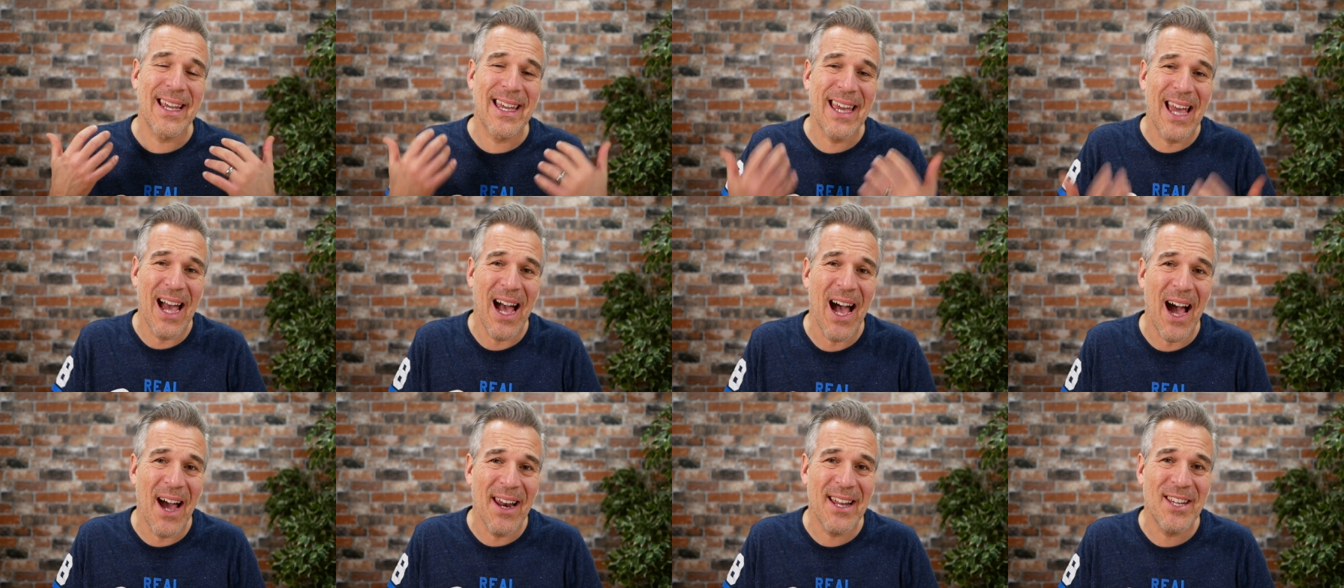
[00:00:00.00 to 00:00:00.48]

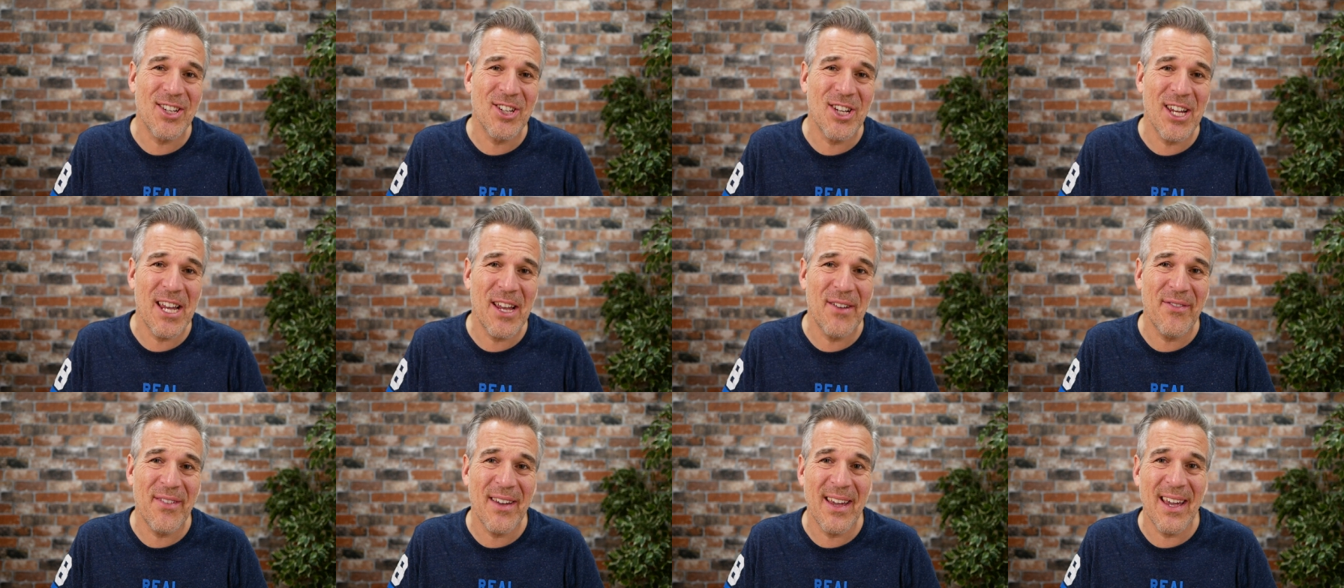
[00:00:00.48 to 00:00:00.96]
can't
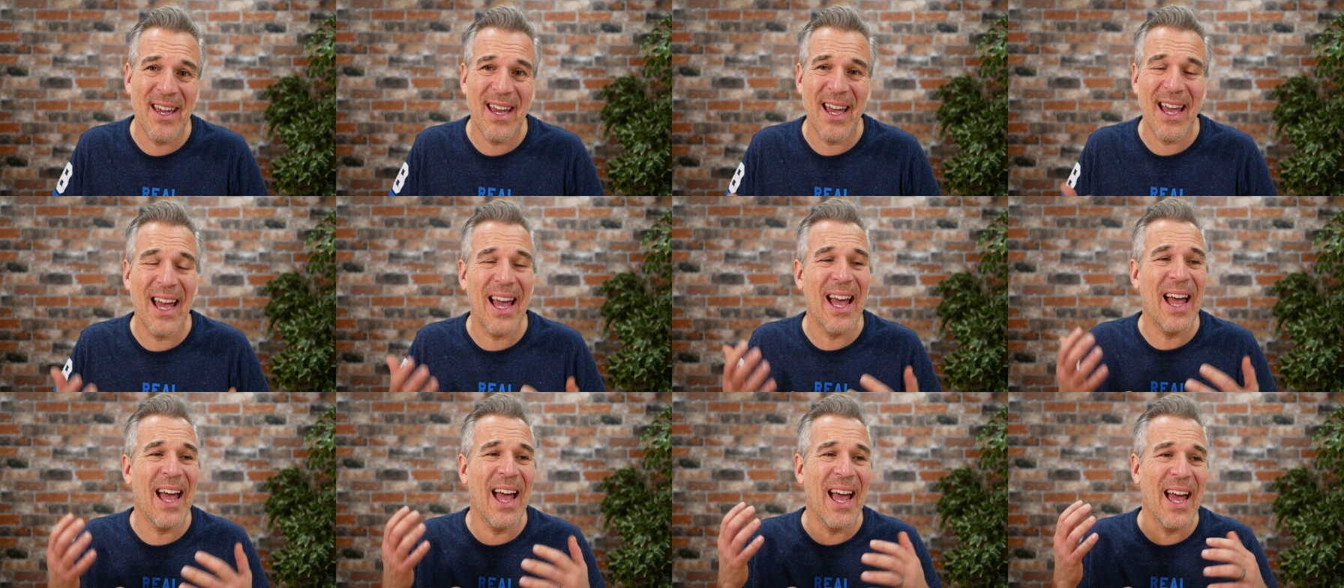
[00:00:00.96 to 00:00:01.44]
achieve it,
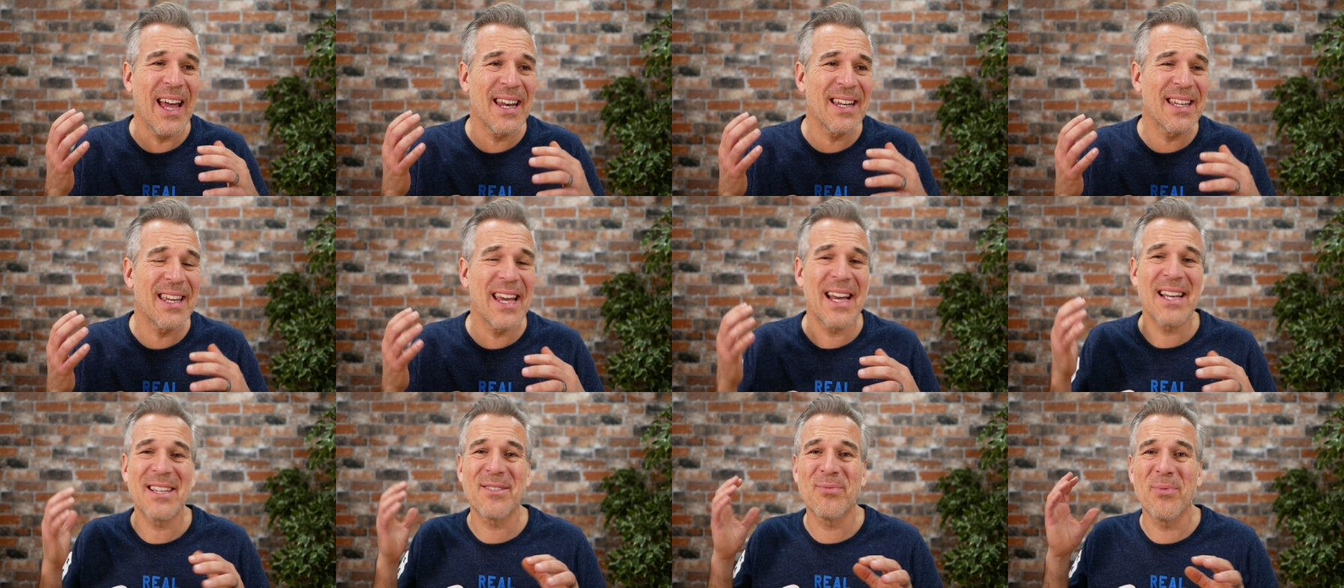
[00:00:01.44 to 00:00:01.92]

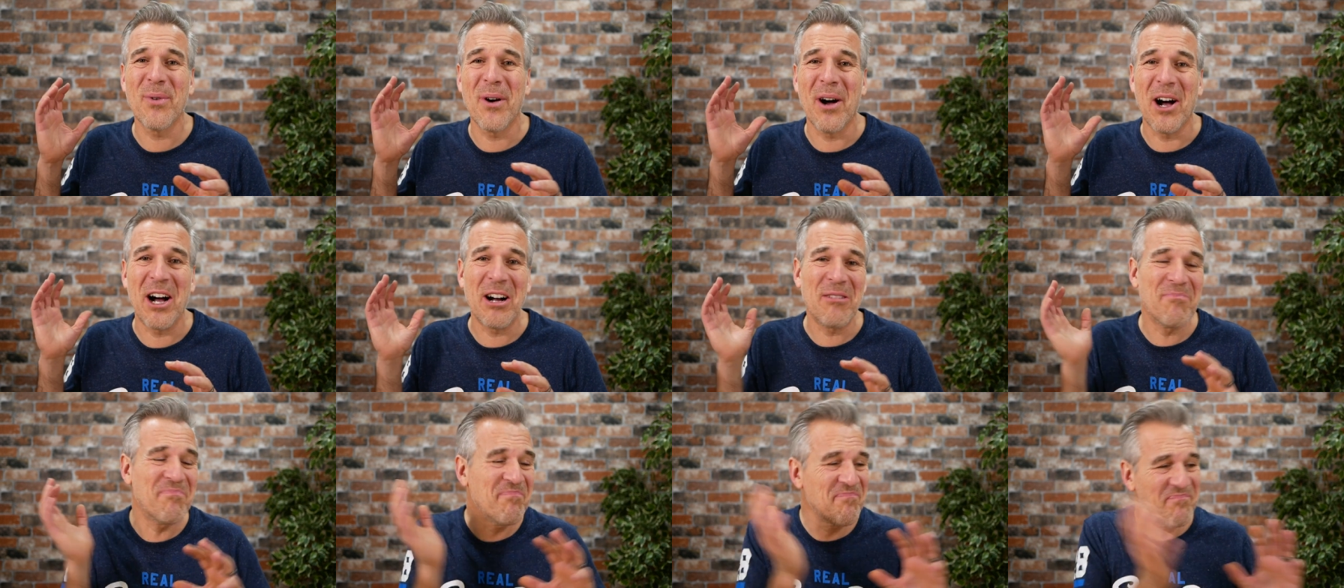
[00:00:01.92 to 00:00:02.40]
and guess
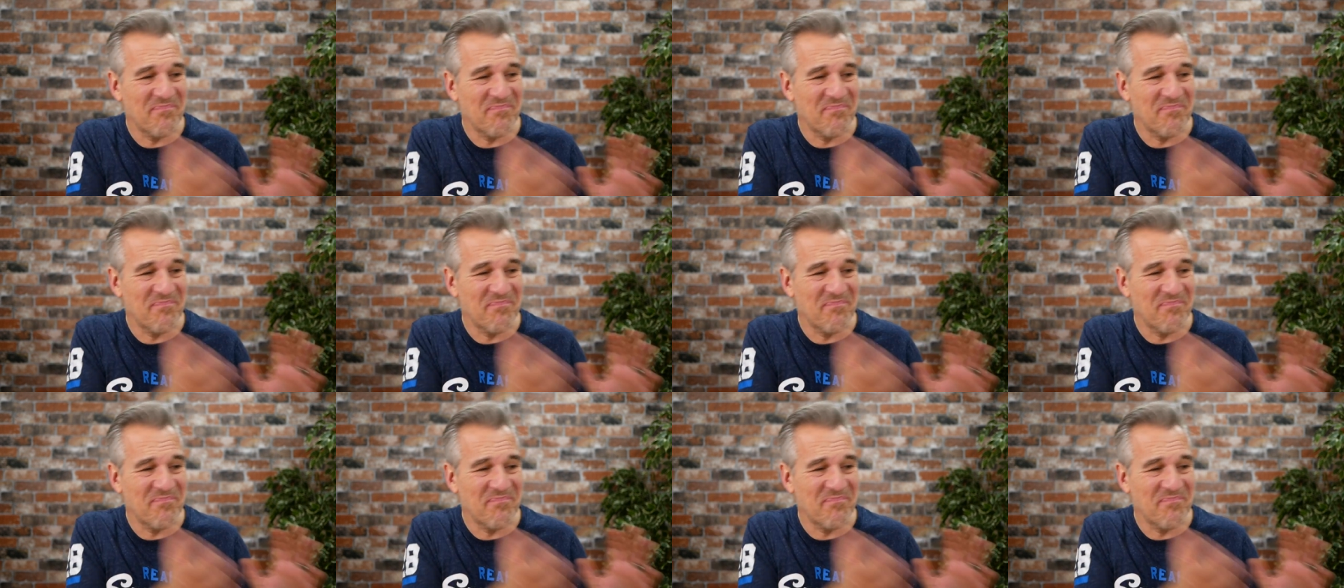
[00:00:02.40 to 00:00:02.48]
what?